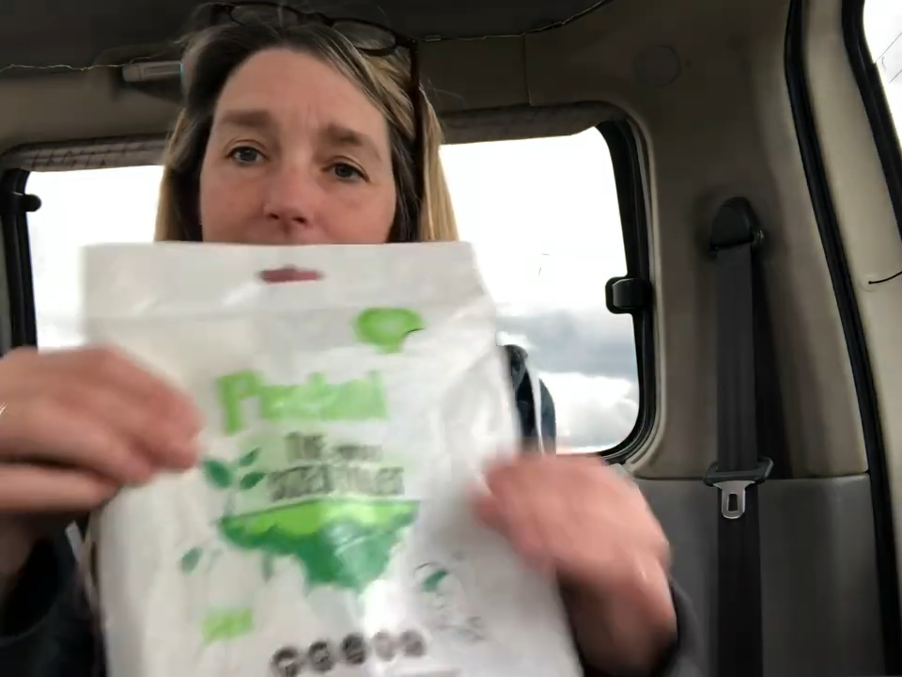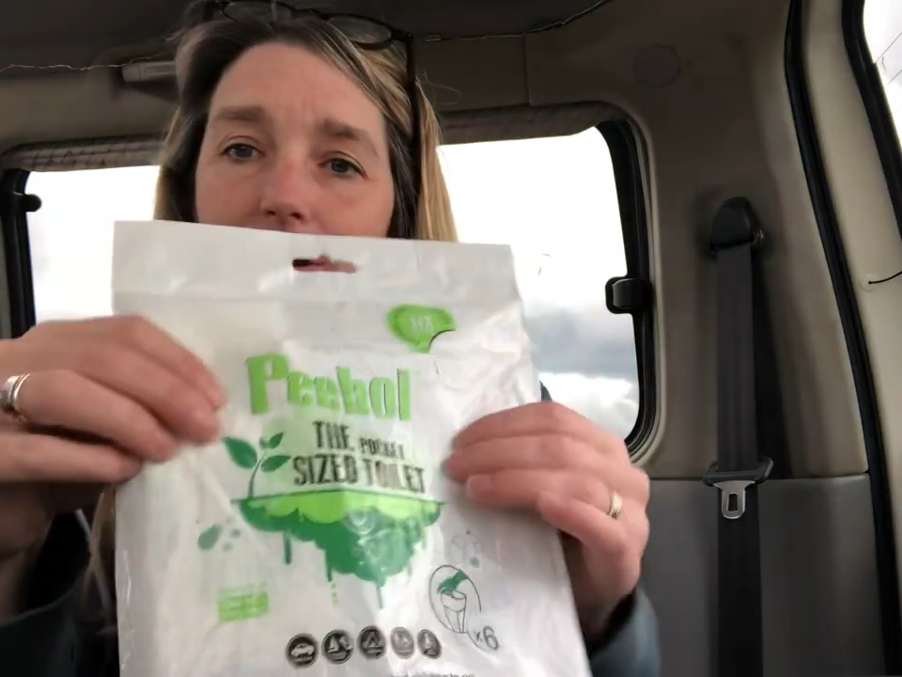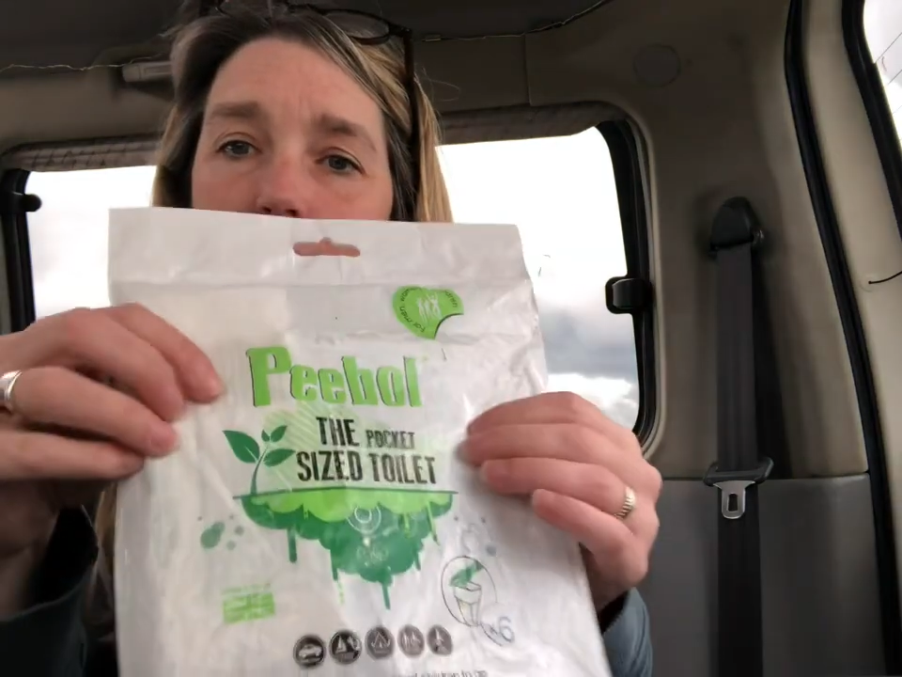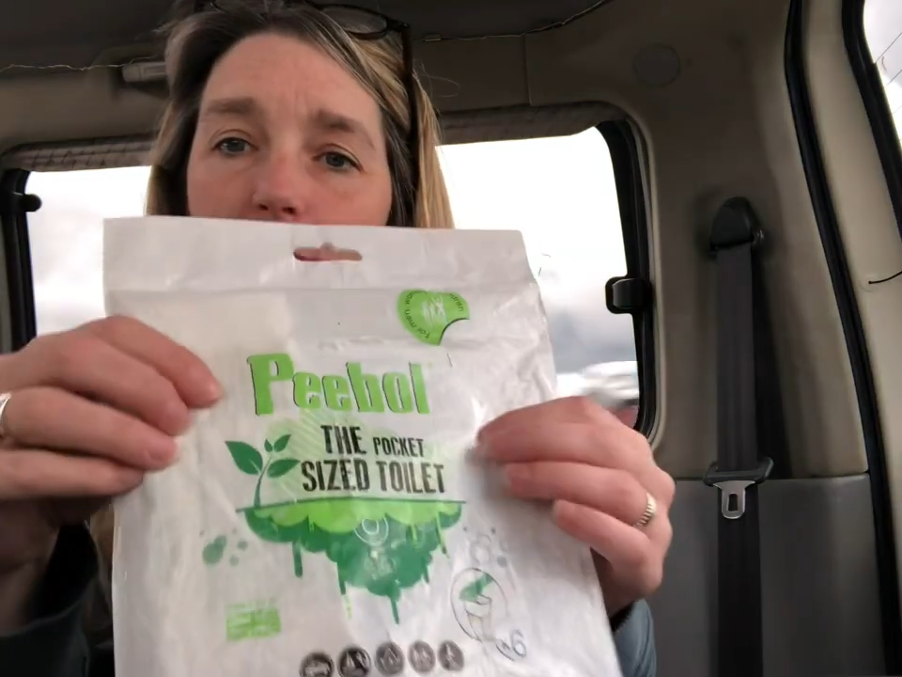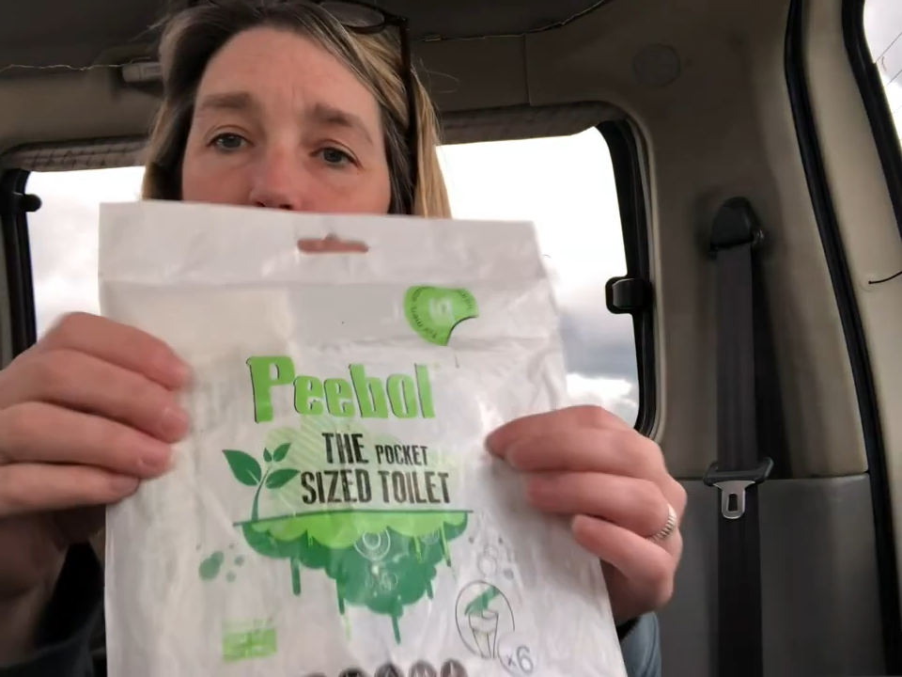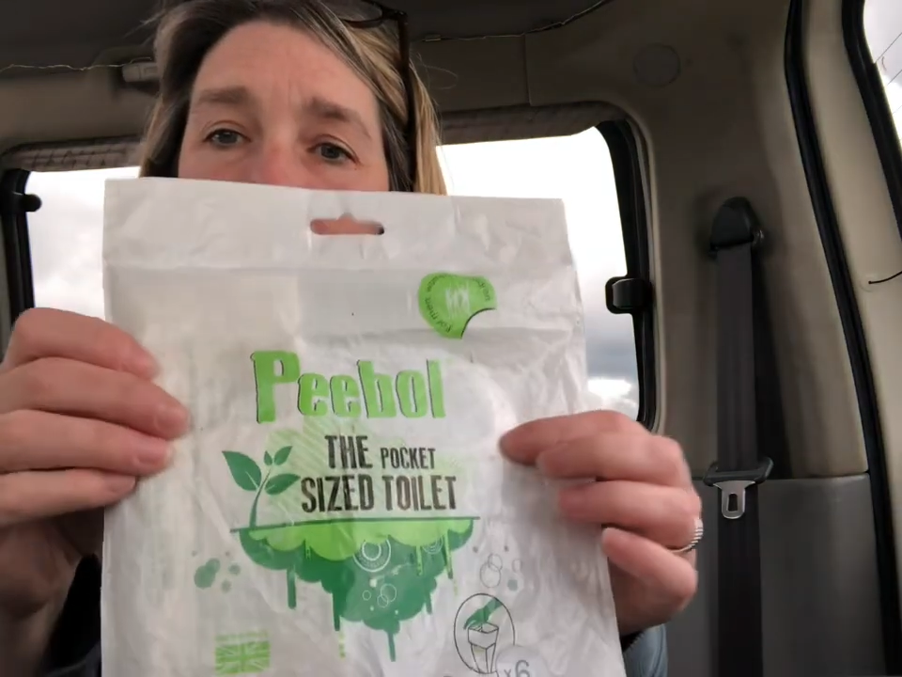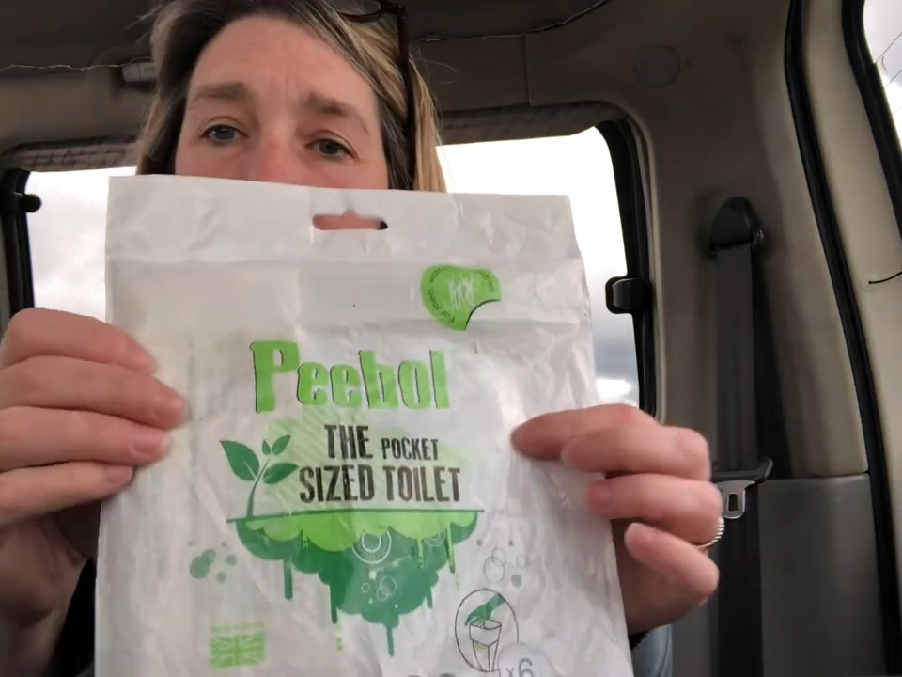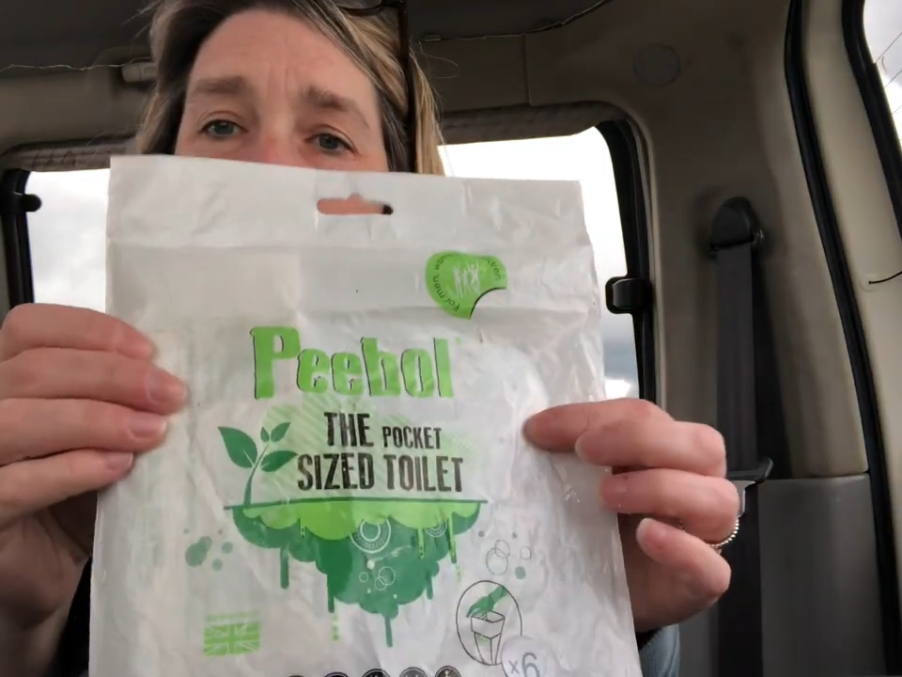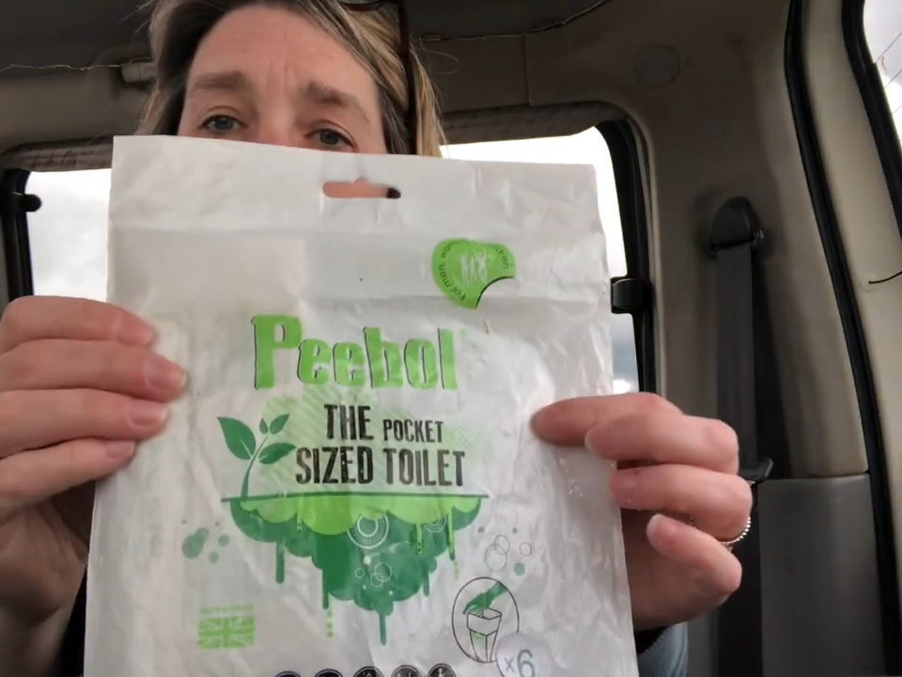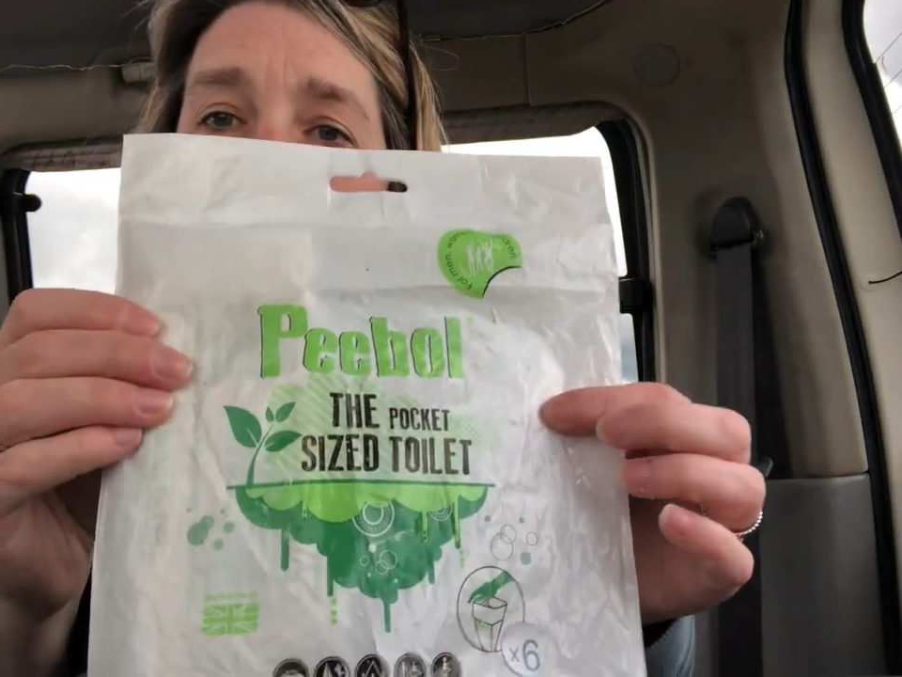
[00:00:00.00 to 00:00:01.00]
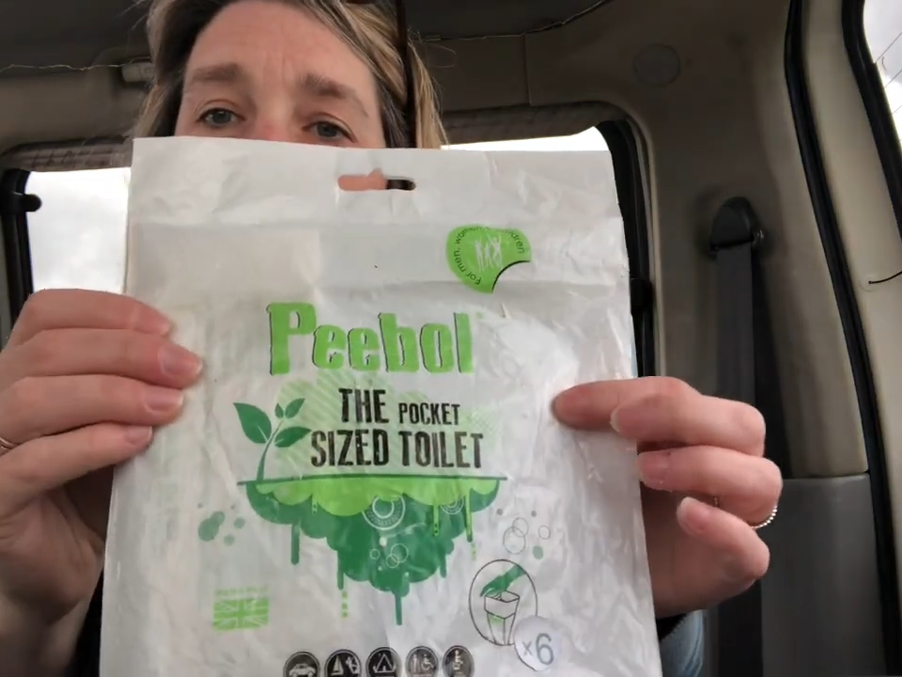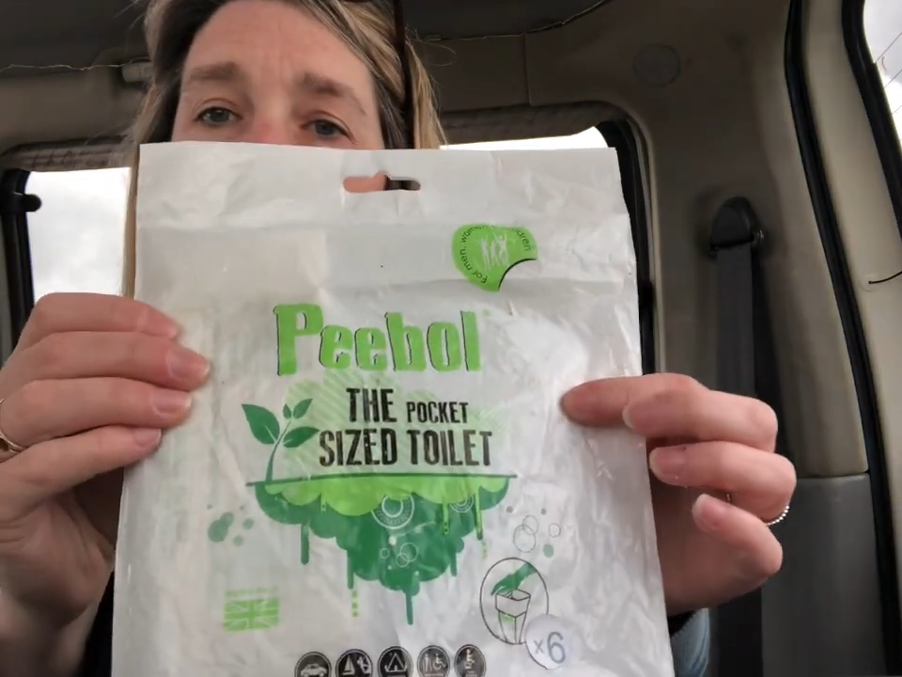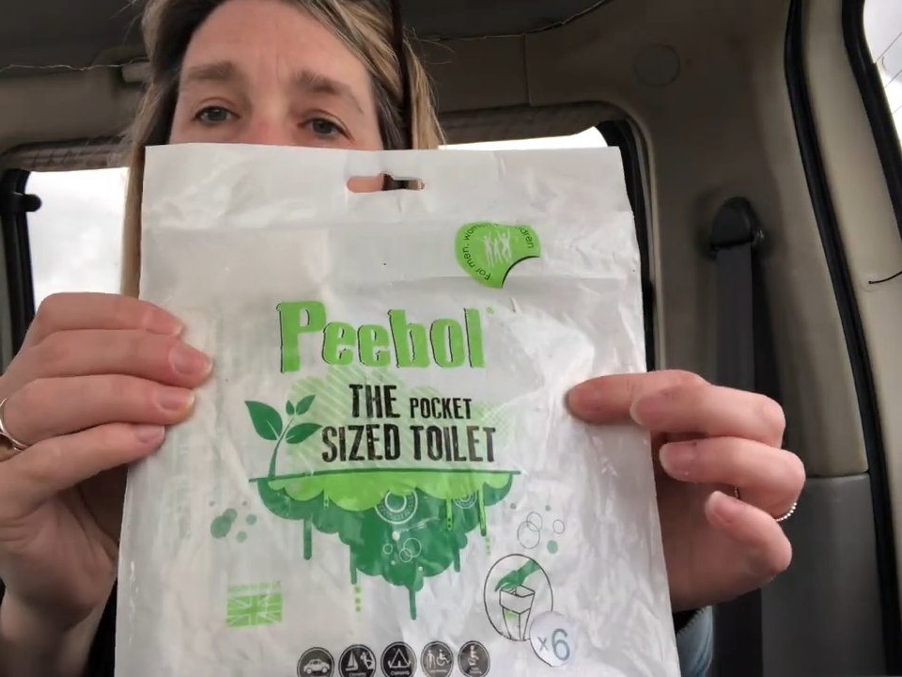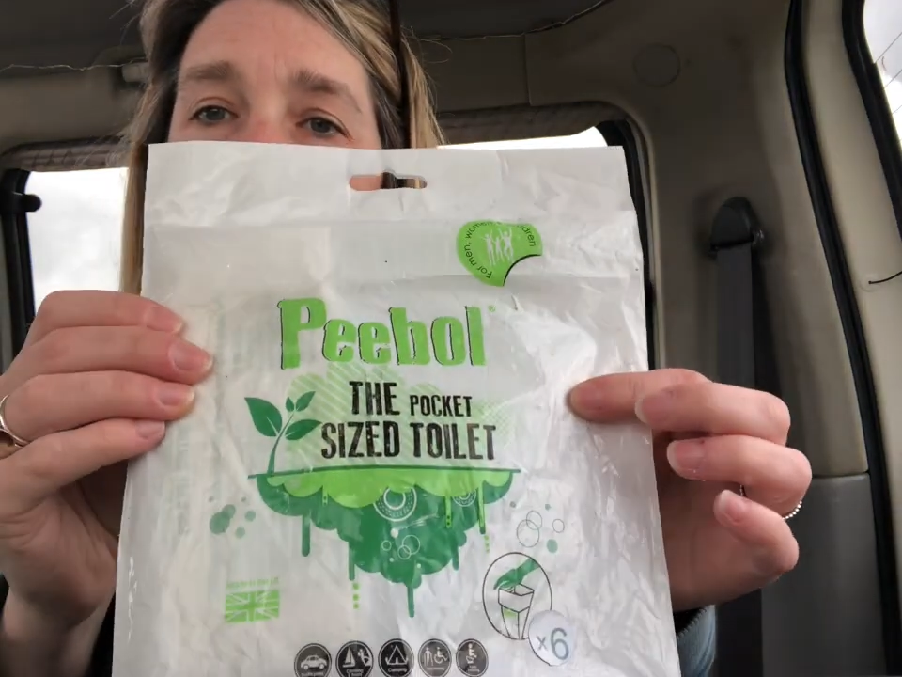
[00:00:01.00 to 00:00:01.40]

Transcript: they're called P-Bowl.